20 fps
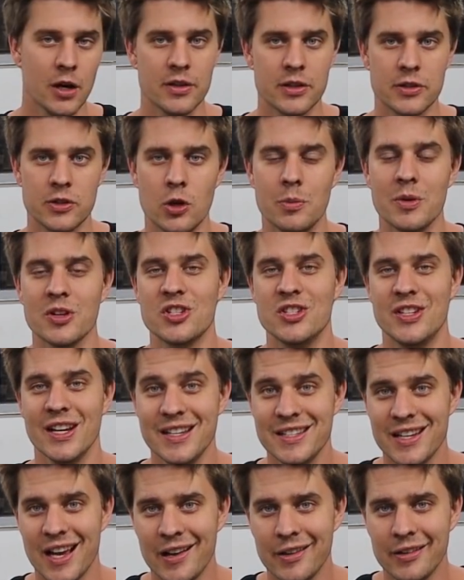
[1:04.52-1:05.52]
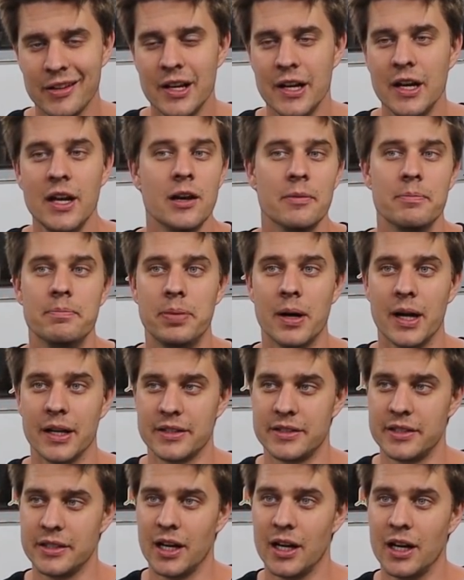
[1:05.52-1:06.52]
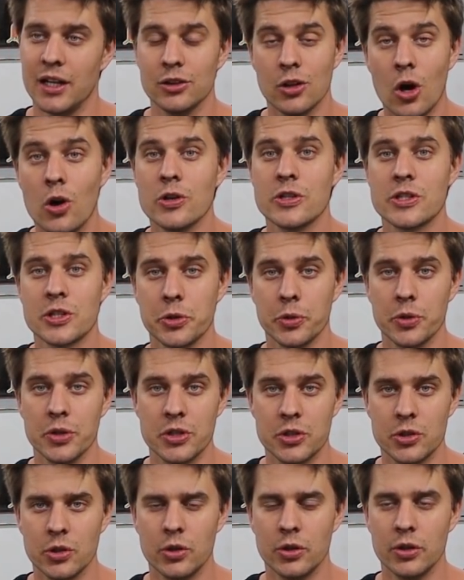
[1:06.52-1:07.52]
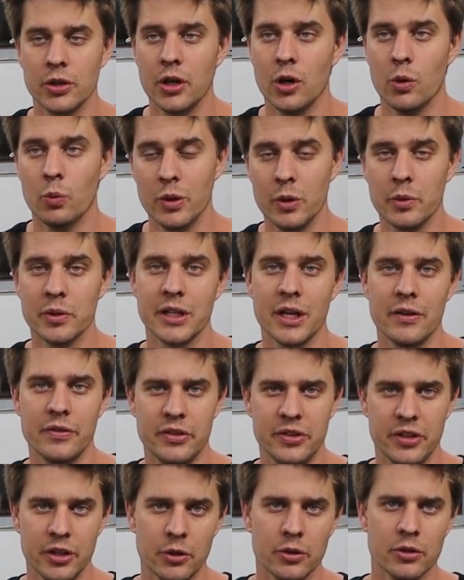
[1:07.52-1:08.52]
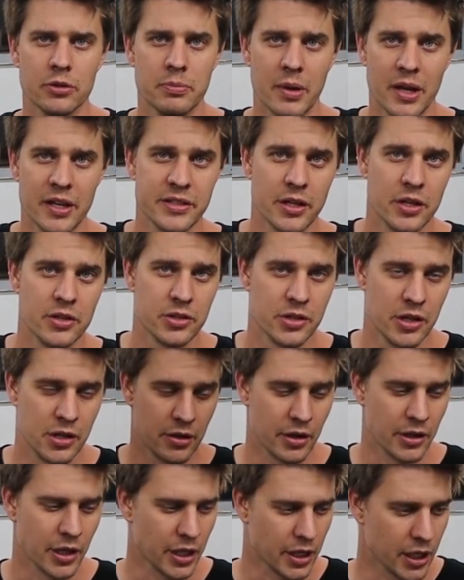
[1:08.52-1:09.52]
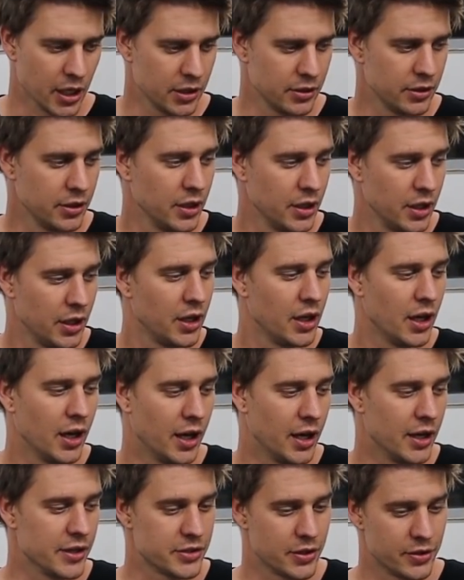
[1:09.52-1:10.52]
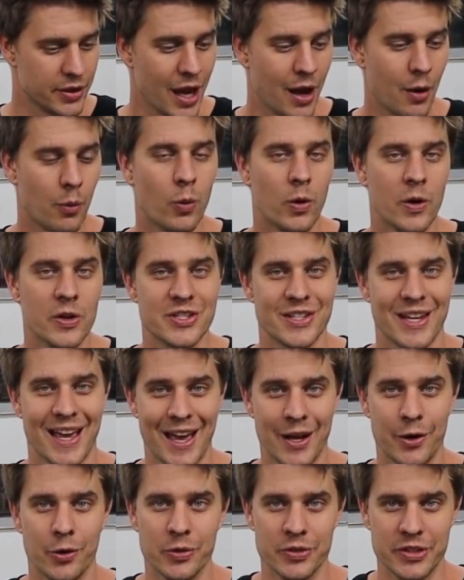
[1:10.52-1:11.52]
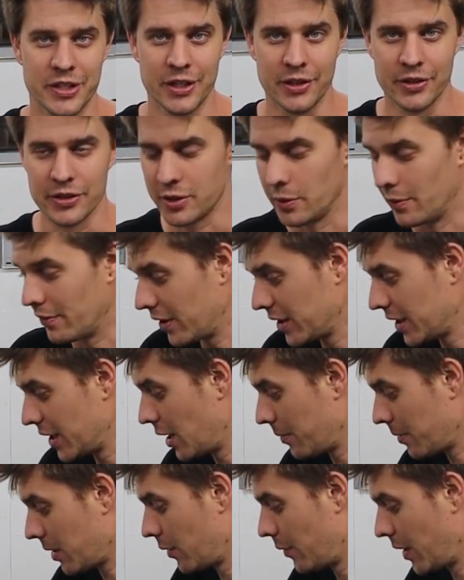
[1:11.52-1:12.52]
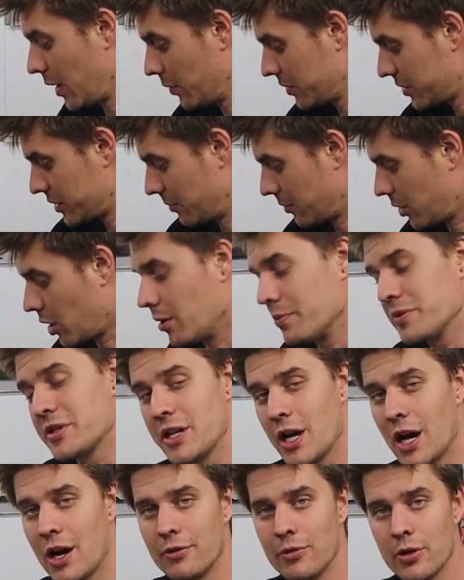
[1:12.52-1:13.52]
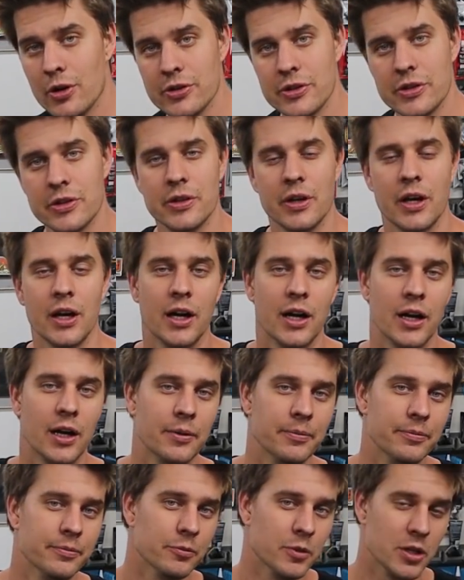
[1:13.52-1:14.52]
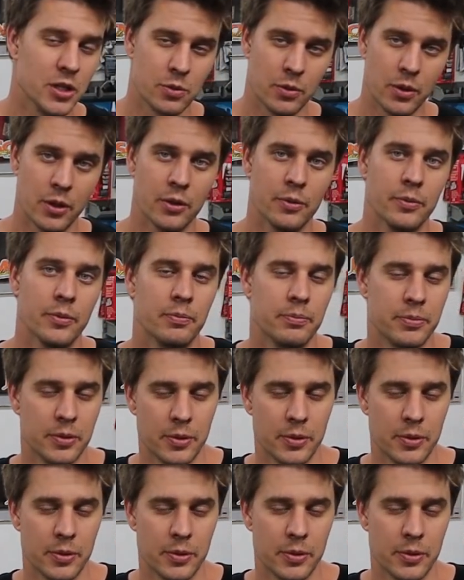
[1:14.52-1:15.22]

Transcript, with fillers: to go into too much detail, but uh, long story short, we will never deal with Mace Engineering again. Uh, so that was an ordeal. So we've ended up going with some Compstar rods, um, which were